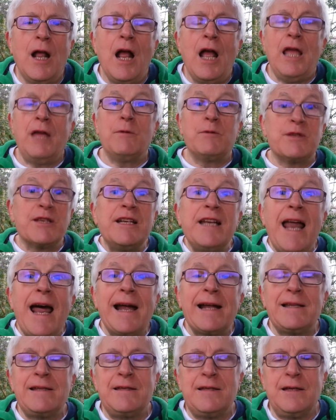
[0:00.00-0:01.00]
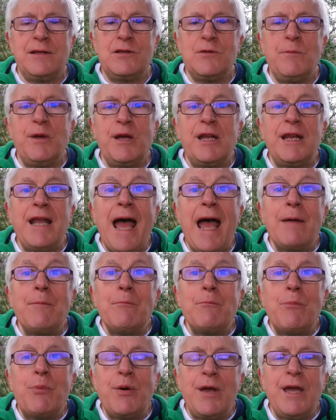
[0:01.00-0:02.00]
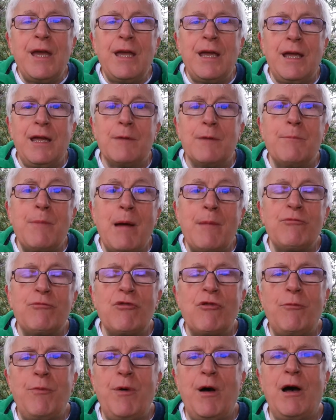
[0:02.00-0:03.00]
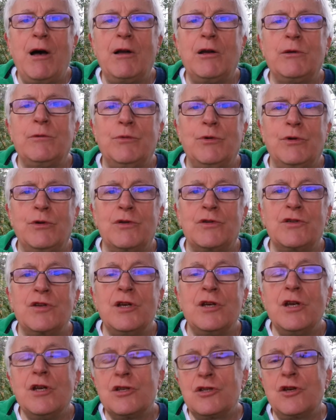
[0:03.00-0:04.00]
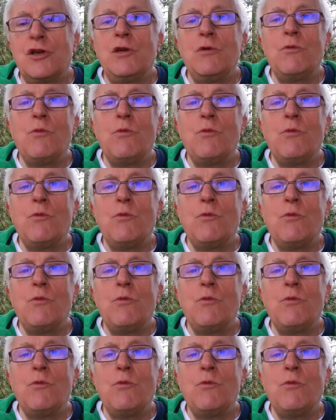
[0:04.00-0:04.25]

He was elected to be an MP, a Member of Parliament, so he